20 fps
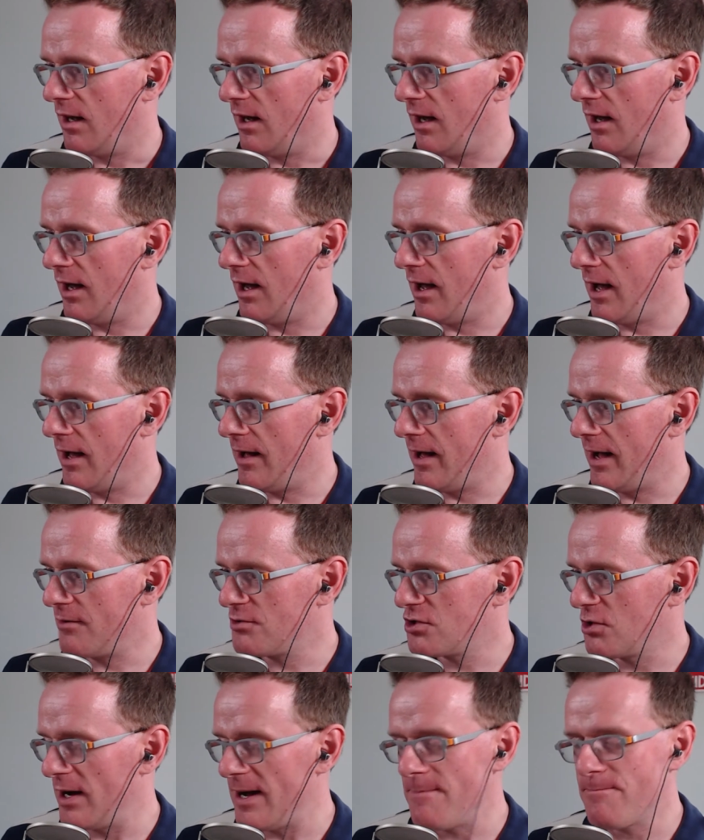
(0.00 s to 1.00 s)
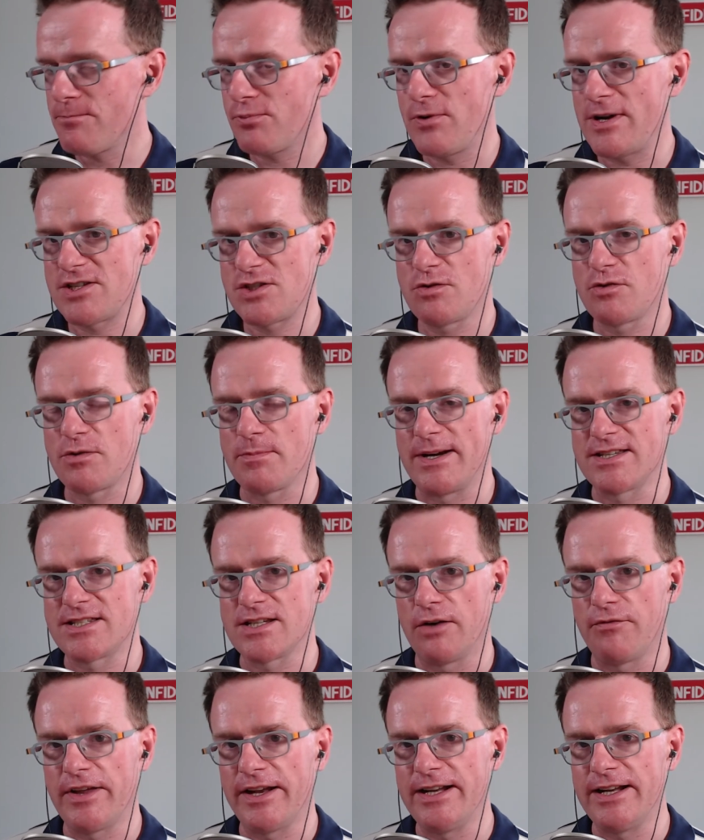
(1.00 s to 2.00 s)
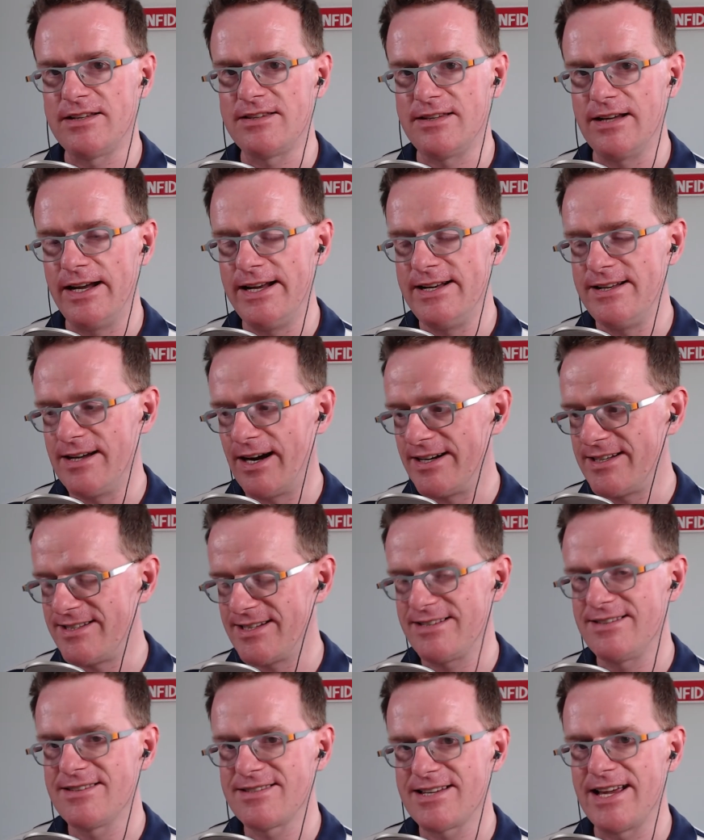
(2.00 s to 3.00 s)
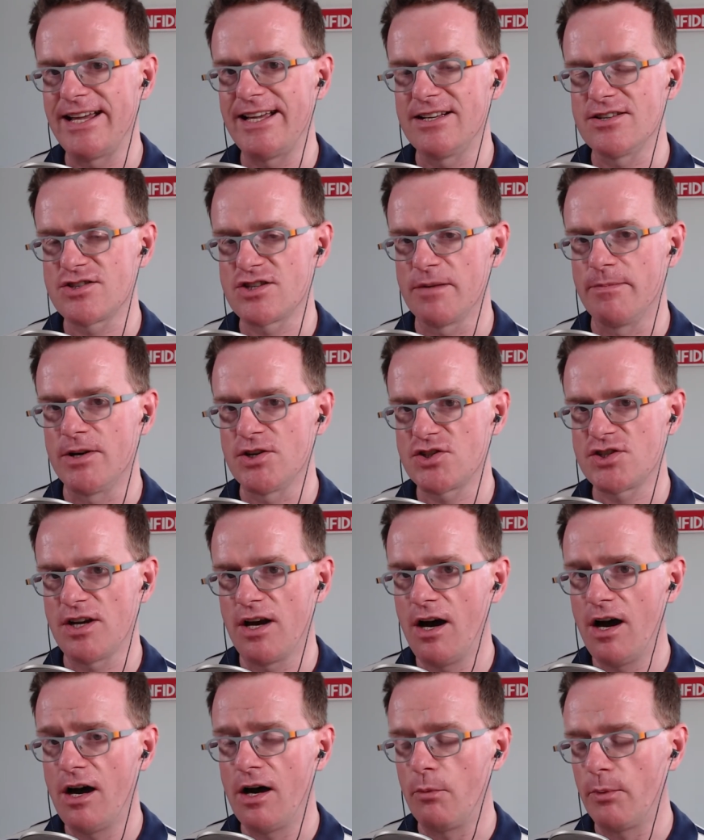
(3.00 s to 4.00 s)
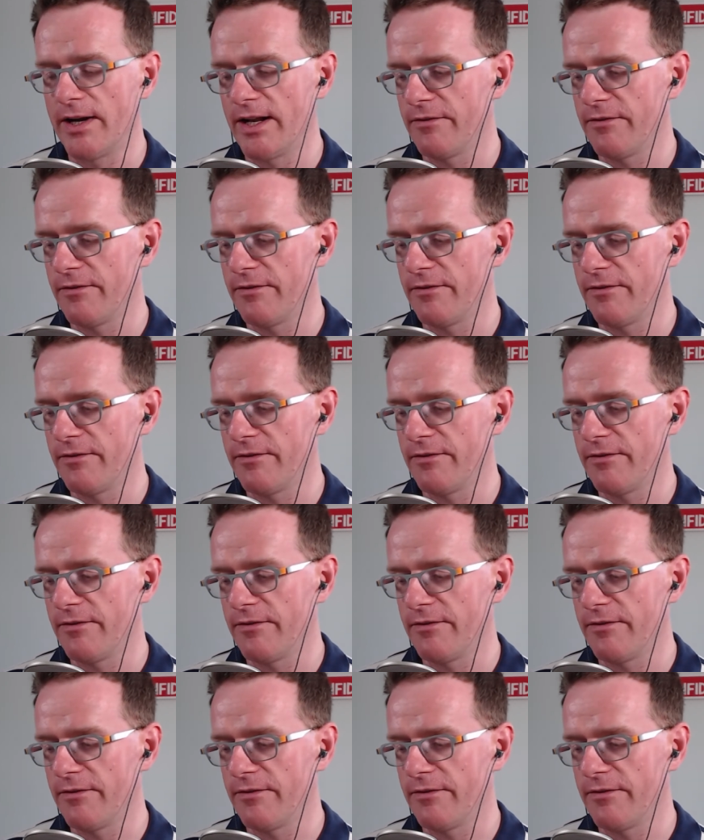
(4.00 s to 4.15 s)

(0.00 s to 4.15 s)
impressed with myself that I didn't take it so much to heart.